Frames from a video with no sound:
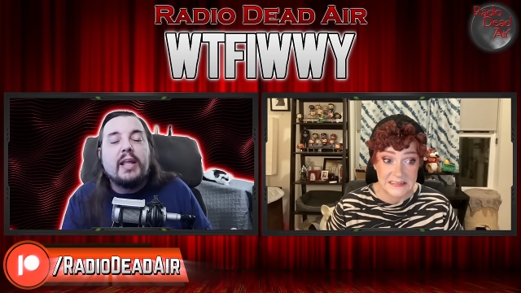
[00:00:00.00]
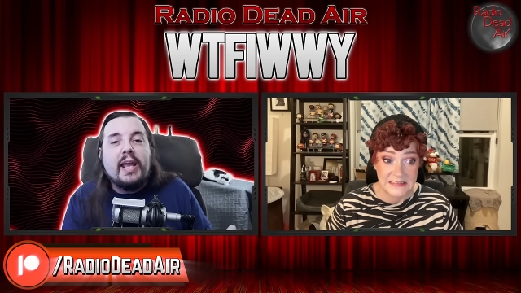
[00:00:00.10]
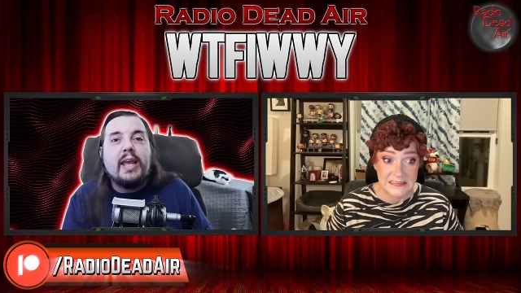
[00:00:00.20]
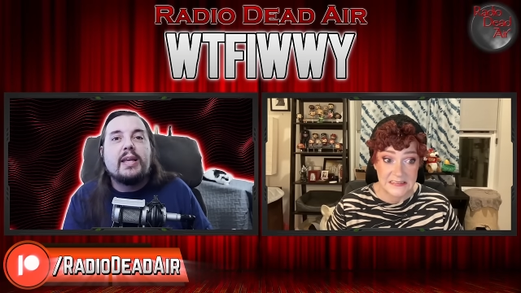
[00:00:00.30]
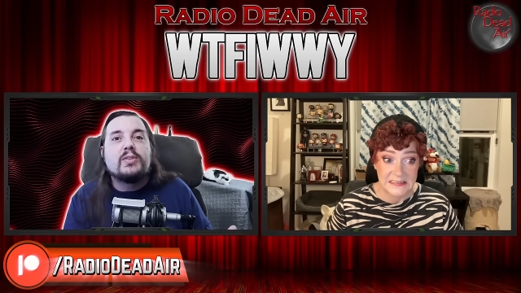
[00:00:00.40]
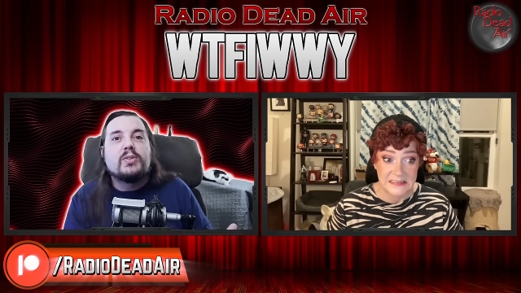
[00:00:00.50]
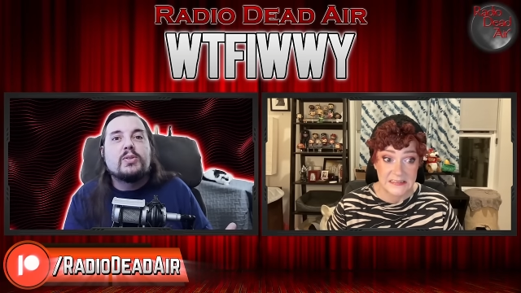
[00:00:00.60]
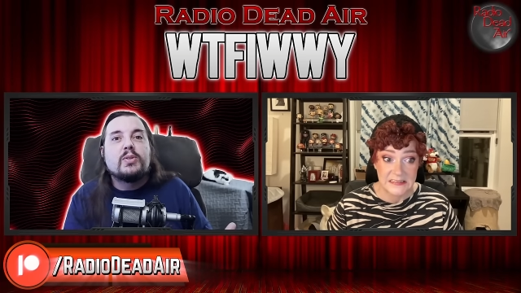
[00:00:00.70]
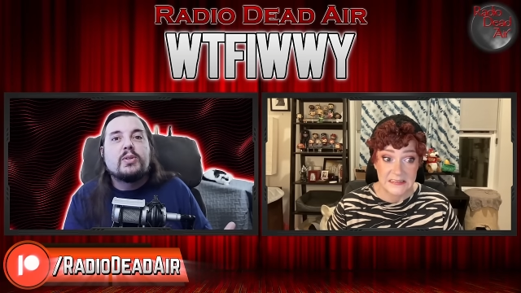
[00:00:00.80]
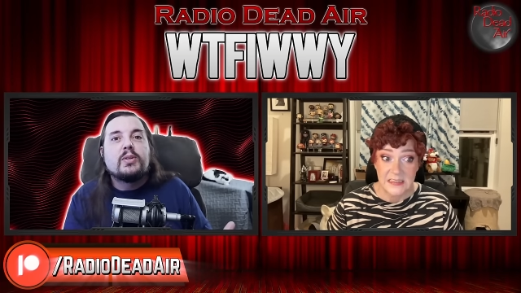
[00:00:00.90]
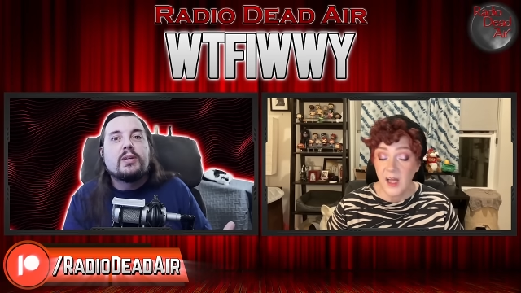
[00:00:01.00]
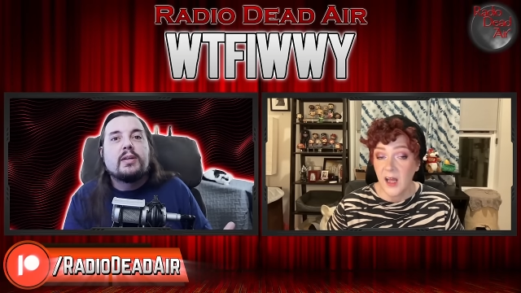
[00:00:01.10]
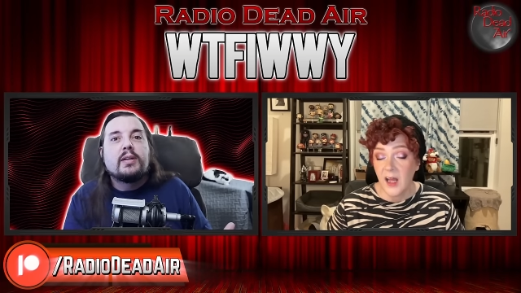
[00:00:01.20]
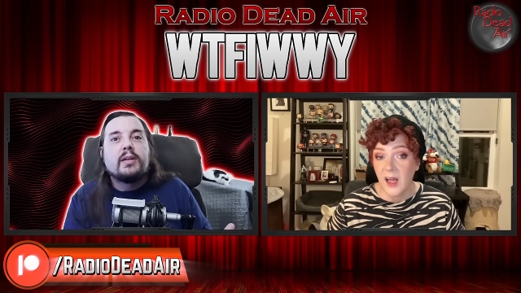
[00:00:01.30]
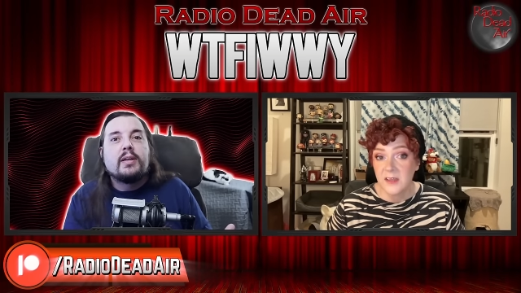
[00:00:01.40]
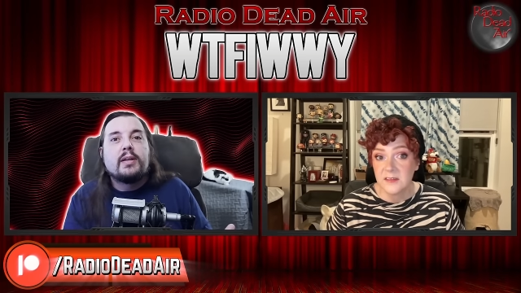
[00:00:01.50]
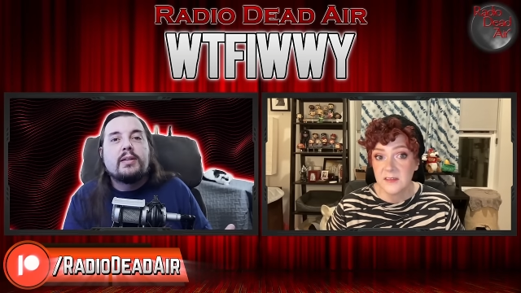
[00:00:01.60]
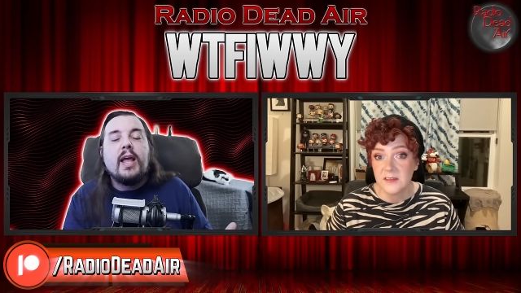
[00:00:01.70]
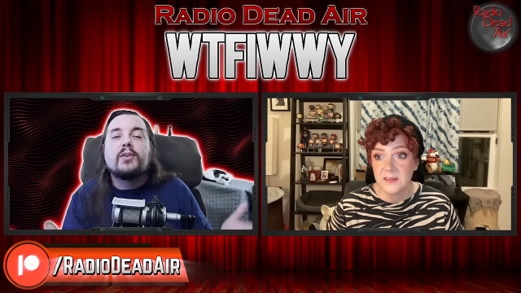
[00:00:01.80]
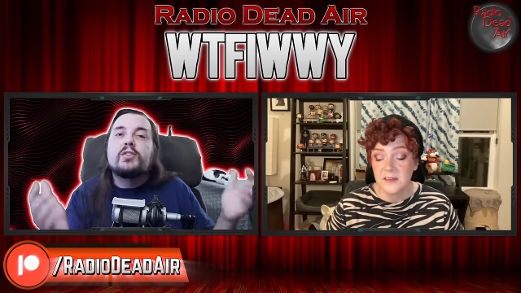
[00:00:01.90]
Speaker 1: Please.
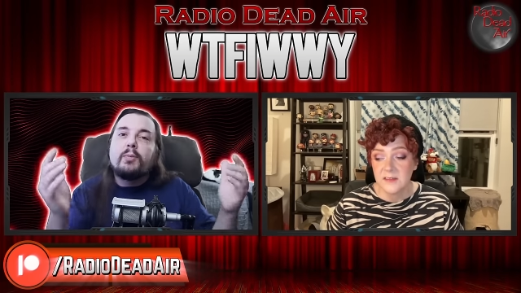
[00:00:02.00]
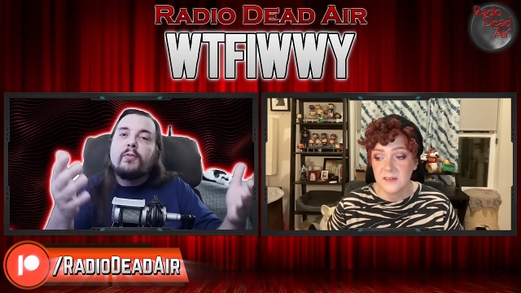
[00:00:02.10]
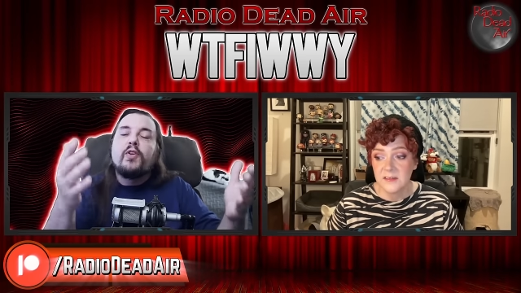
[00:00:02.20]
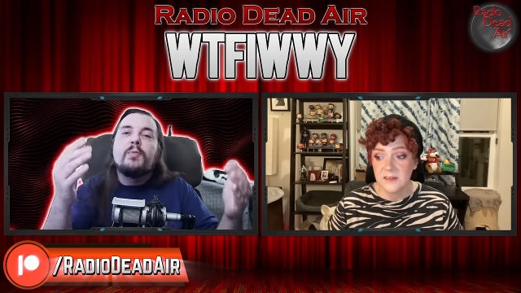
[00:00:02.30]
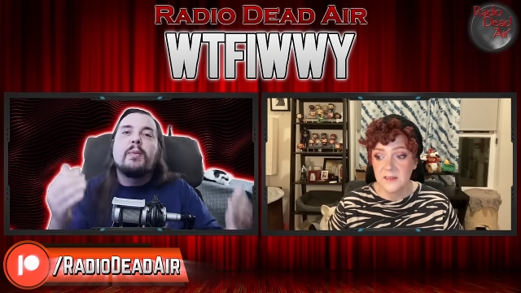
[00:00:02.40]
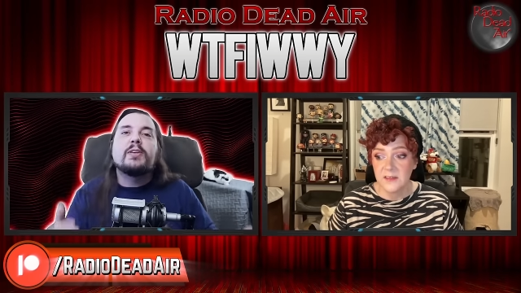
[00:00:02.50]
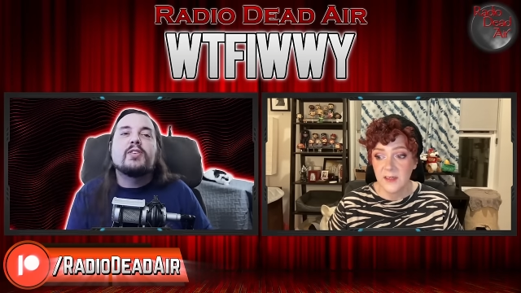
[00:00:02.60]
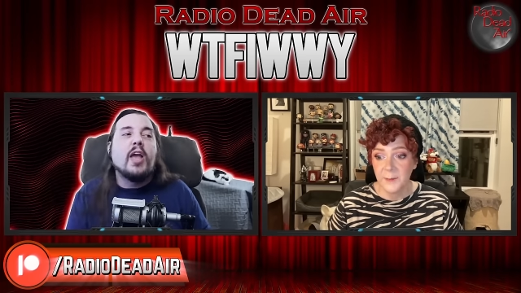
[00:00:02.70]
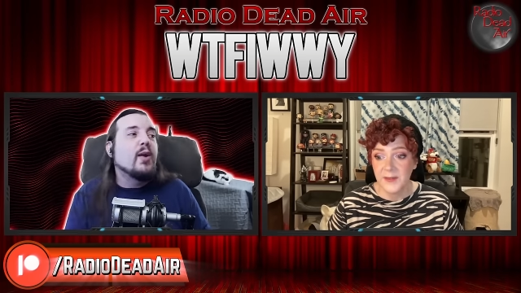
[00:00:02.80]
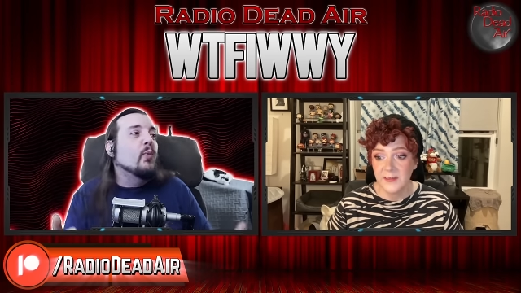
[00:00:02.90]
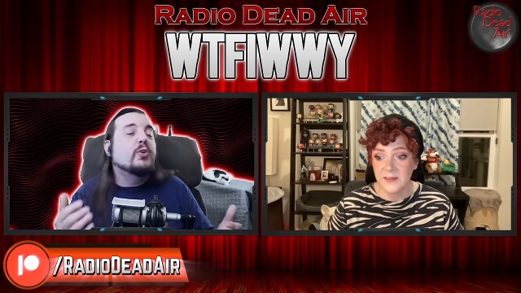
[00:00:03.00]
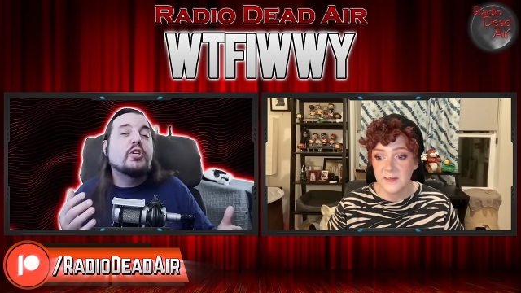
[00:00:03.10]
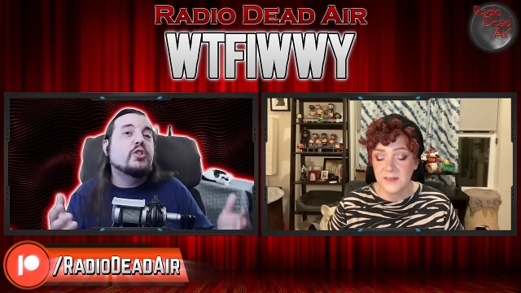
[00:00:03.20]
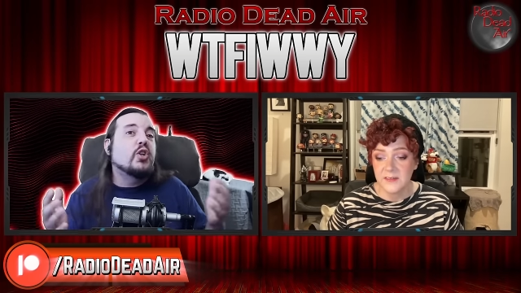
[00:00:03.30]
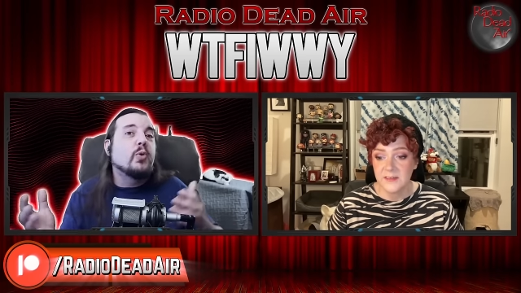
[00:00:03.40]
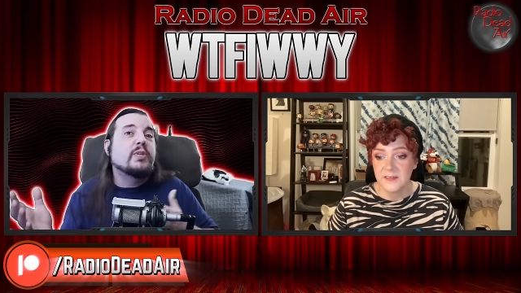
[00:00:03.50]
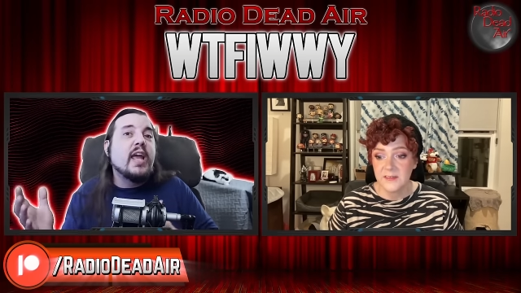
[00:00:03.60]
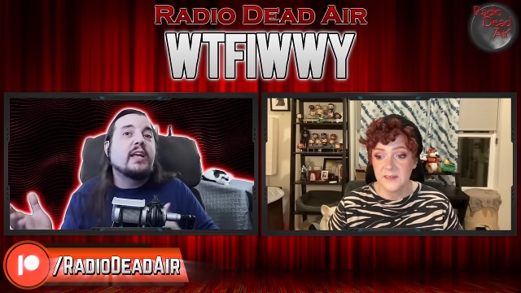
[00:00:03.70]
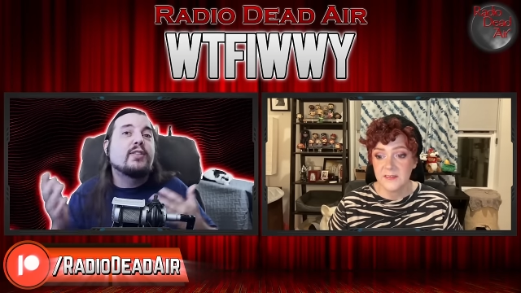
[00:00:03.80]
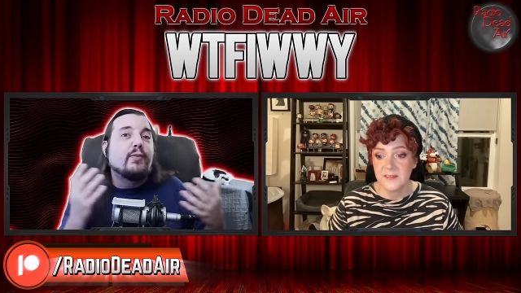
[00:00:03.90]
Now, some of you may be saying, well, just
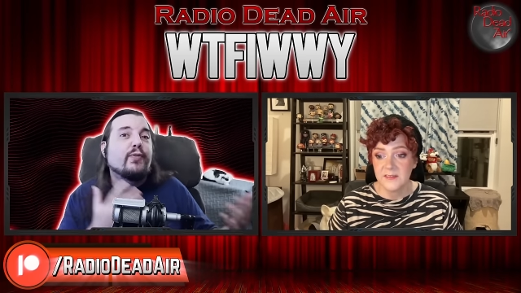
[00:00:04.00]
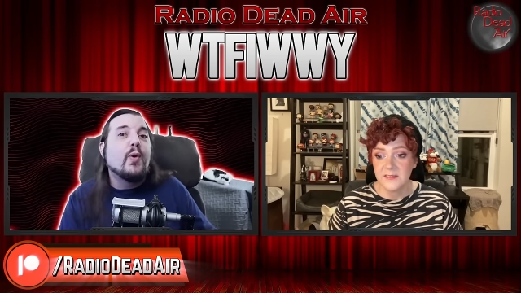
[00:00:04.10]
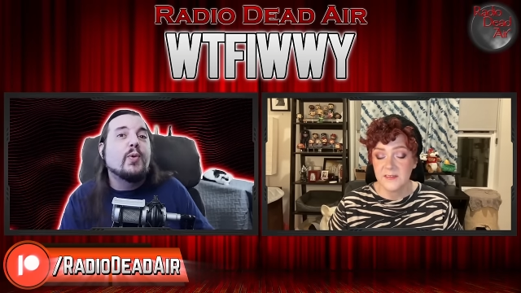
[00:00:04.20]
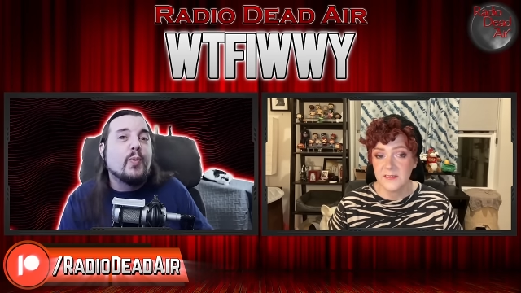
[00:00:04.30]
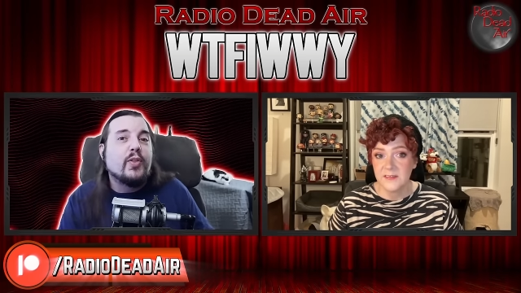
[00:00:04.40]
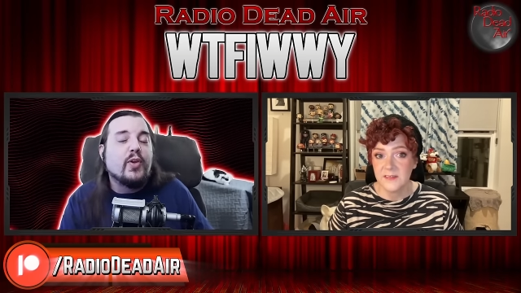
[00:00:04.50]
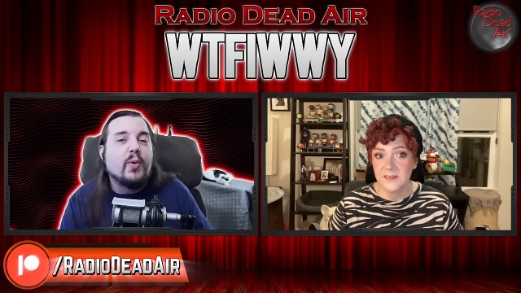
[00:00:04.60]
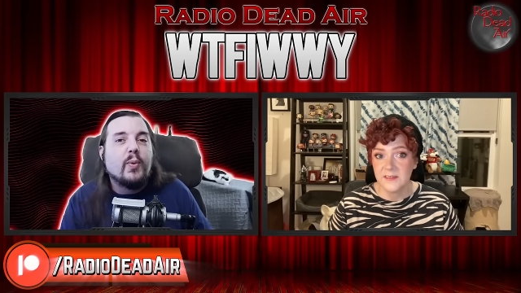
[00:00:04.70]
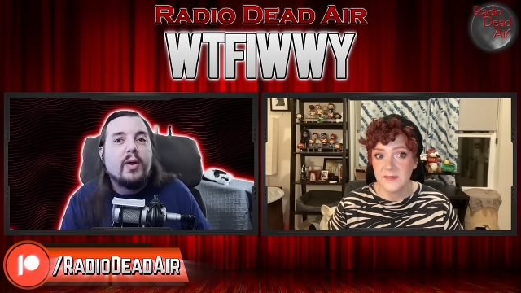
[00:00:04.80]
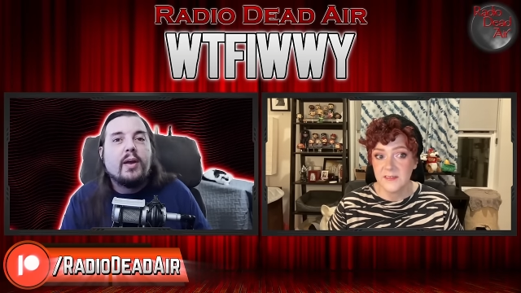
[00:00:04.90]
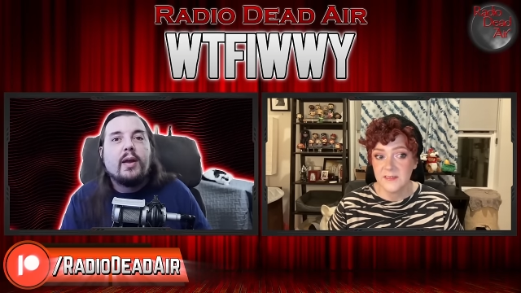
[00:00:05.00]
don't take the phone with you.